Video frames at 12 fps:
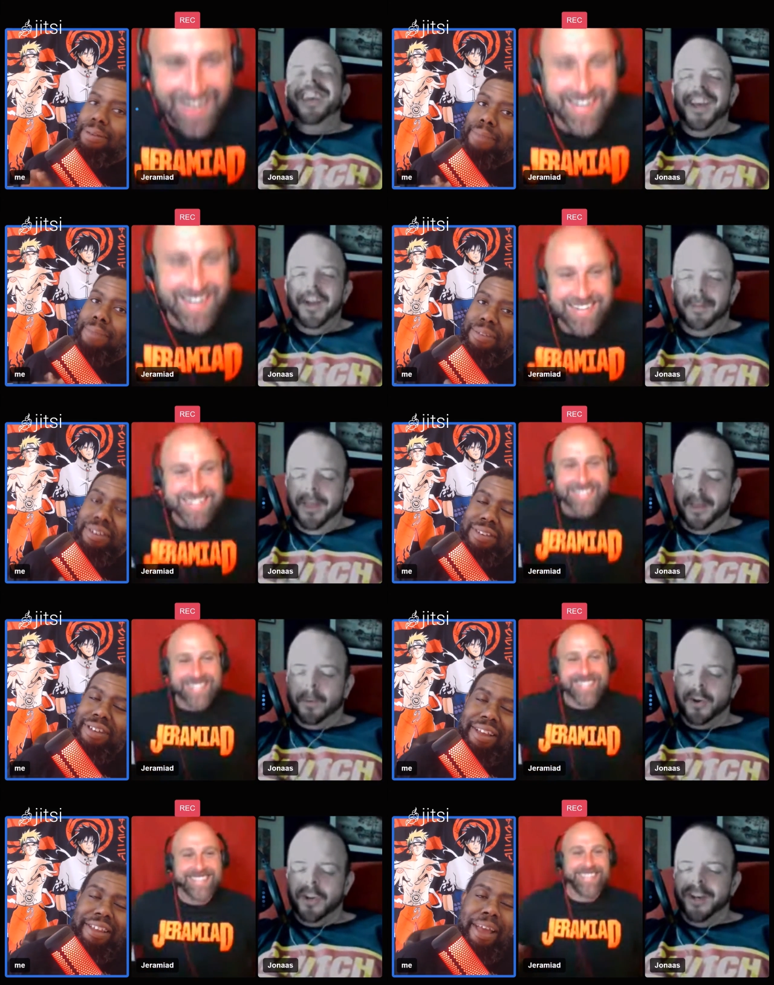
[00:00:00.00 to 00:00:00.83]
Speaker 1: It'll be like
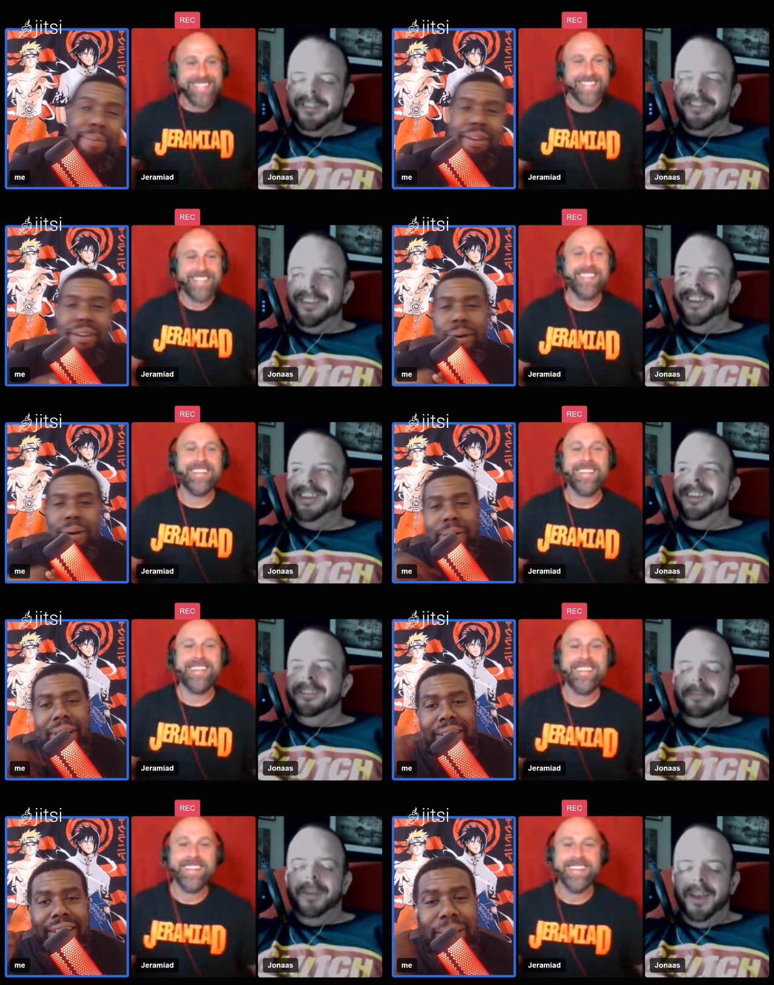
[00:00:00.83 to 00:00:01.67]
production,
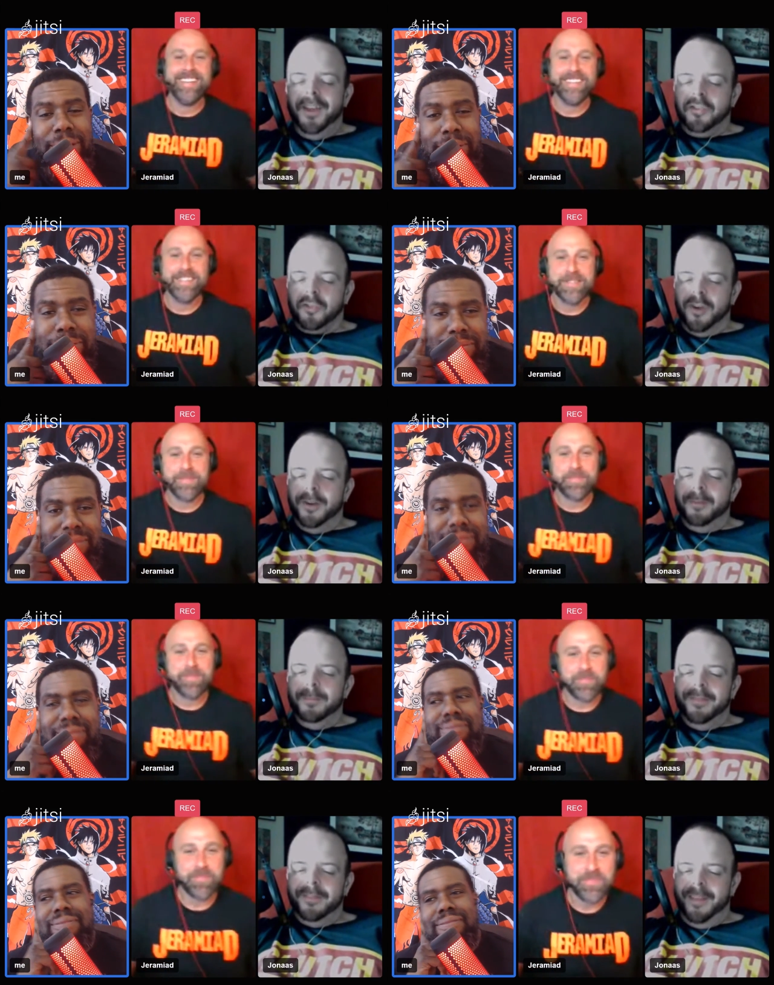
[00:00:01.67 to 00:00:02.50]
right
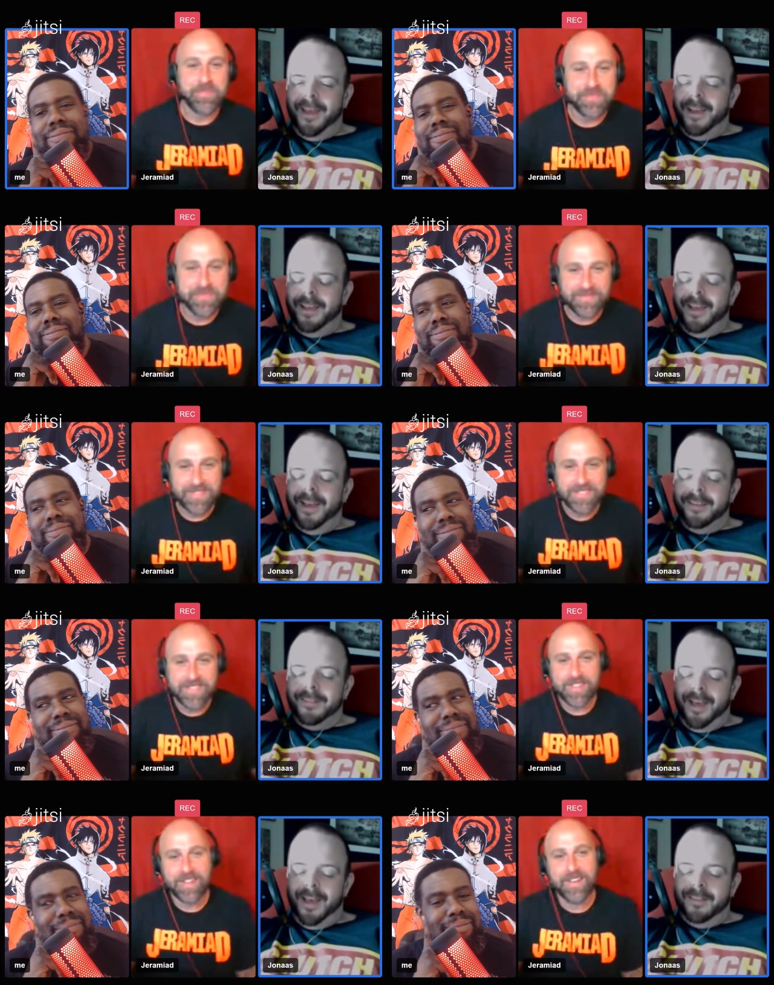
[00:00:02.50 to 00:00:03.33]
drums. Yeah, yeah,
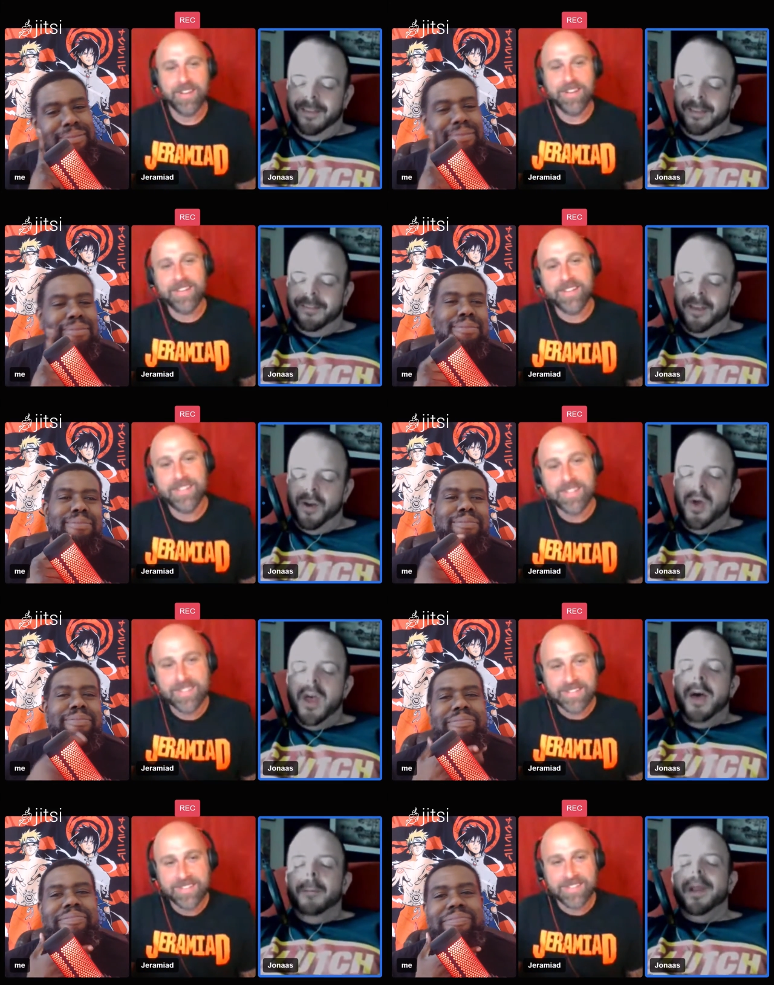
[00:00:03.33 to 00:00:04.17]
exactly. So,
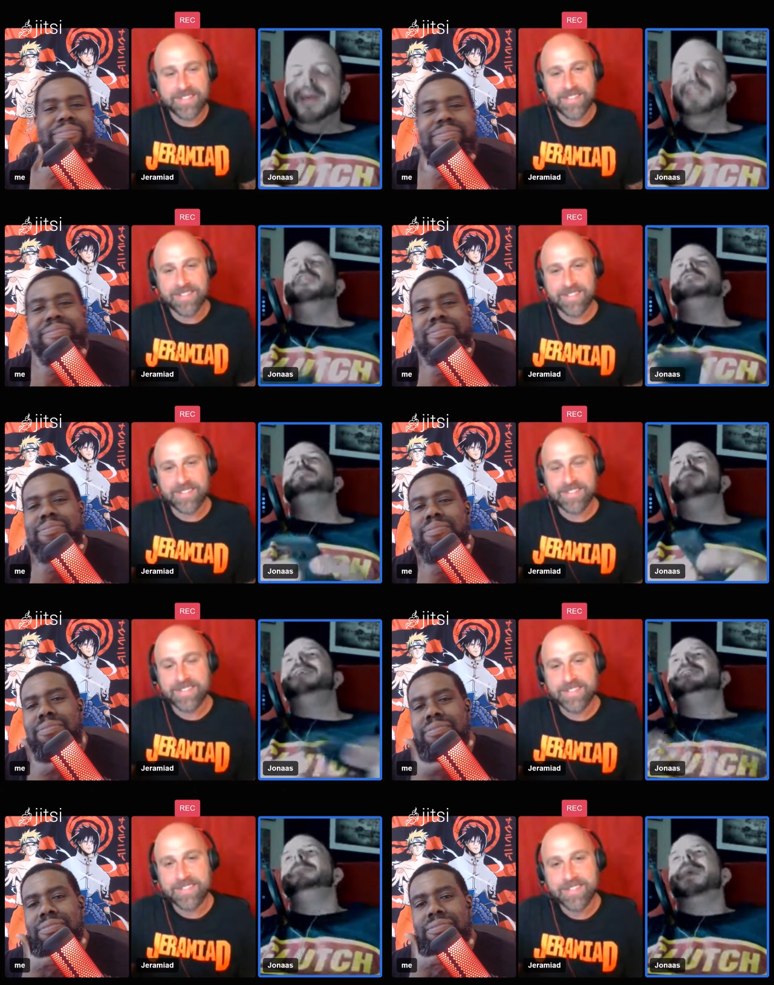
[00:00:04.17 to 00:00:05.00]
but anyways,
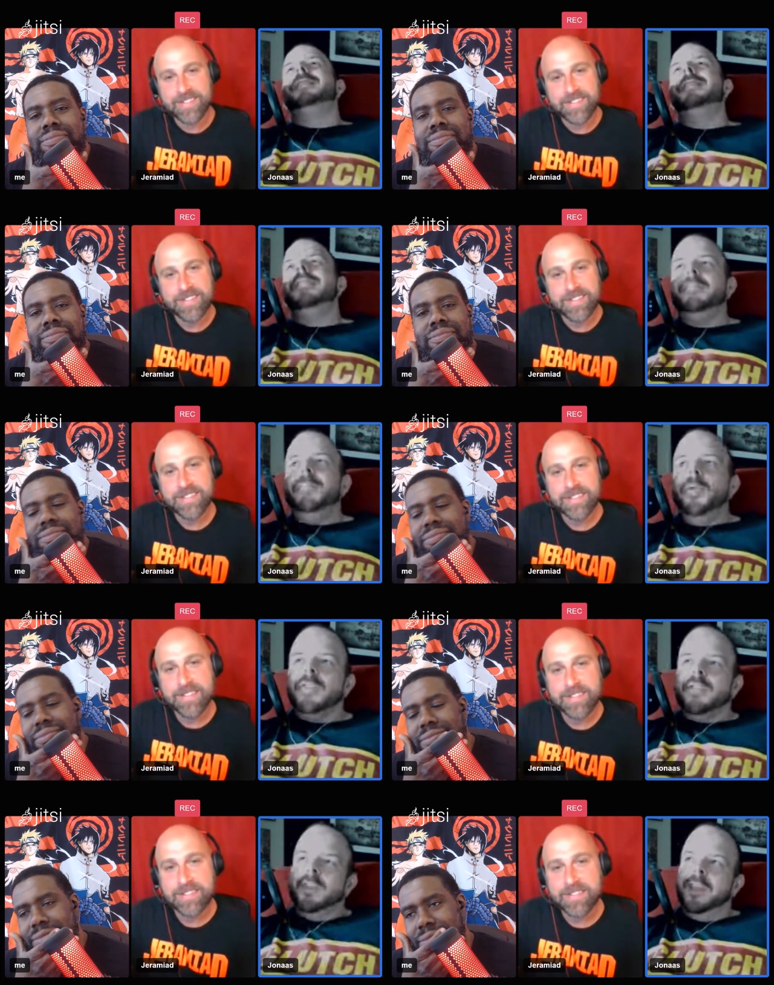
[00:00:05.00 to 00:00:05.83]
back to back to these
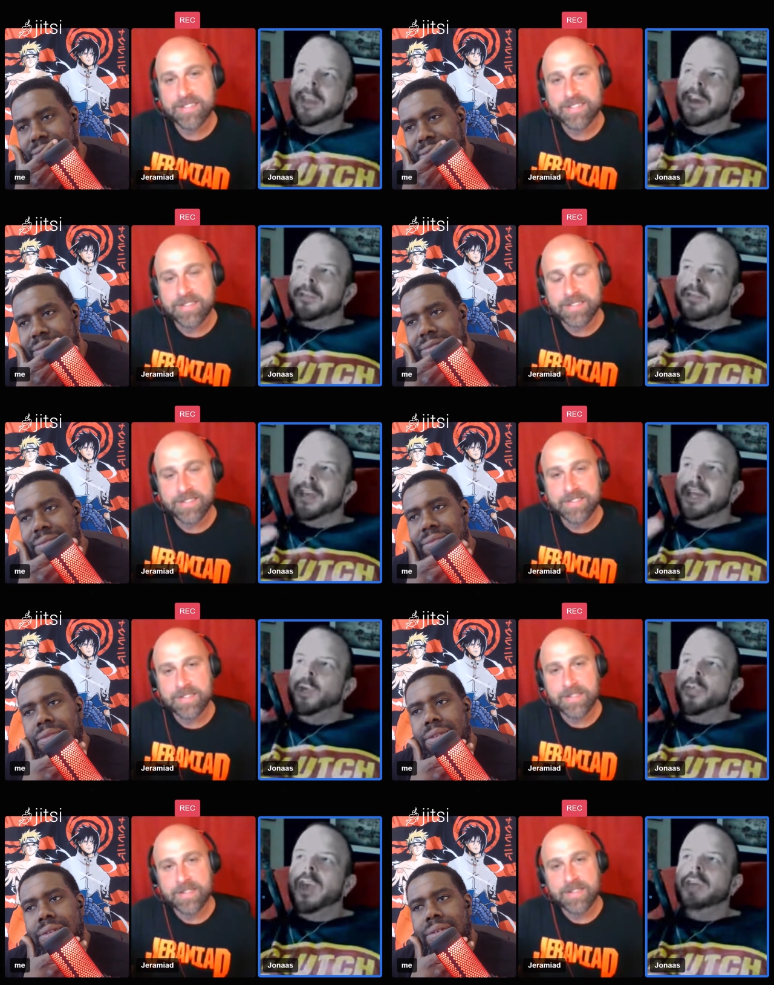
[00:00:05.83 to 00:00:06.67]
music videos. Can you
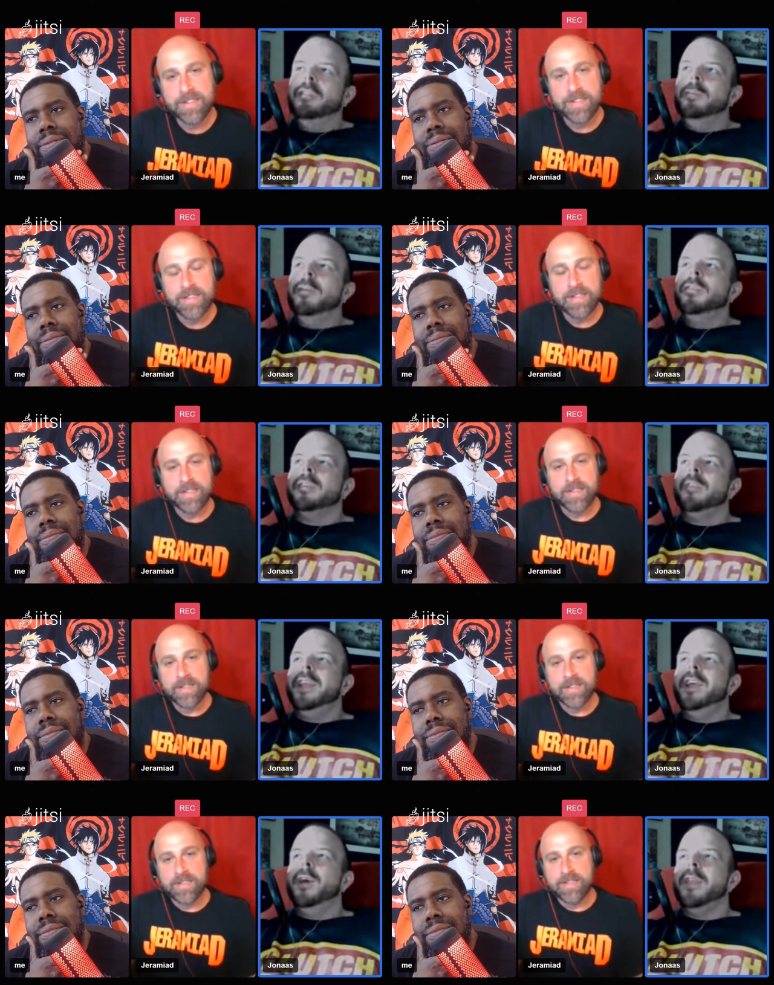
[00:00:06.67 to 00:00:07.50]
think of a music
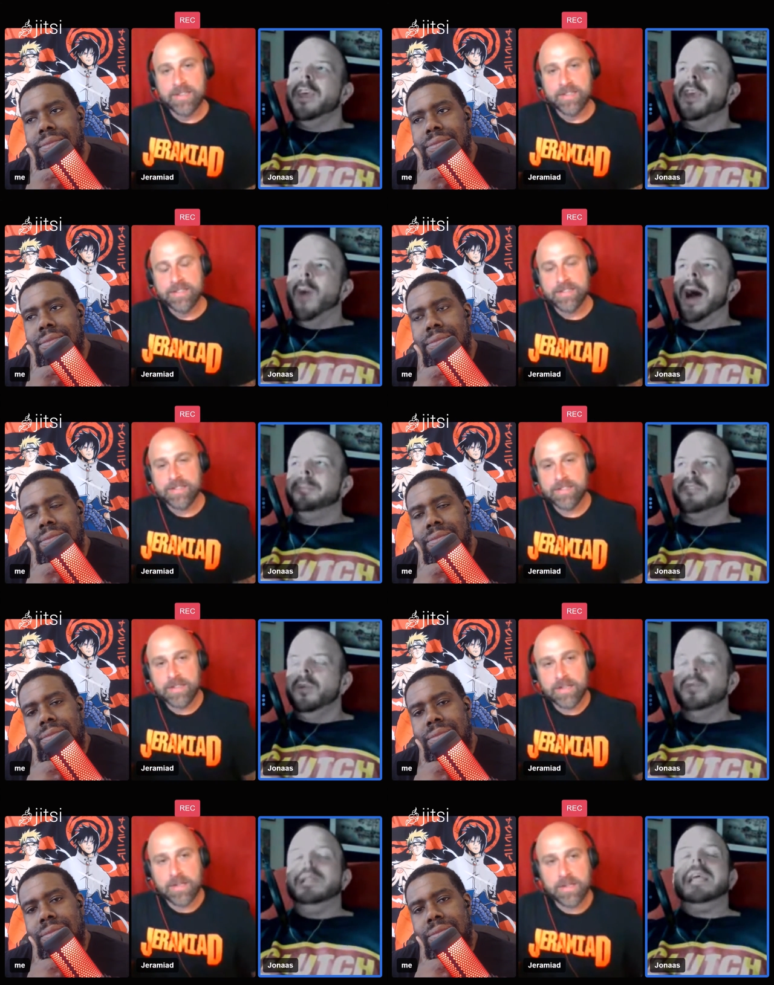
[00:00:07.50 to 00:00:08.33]
video that you
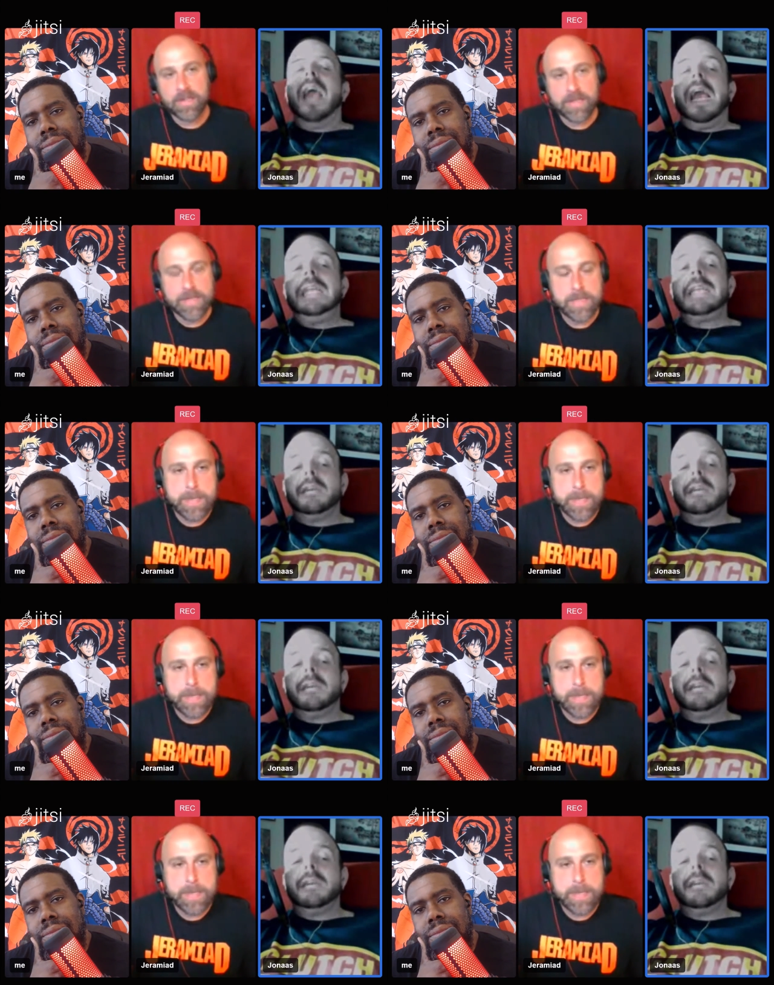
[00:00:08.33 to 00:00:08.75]
absolutely hate?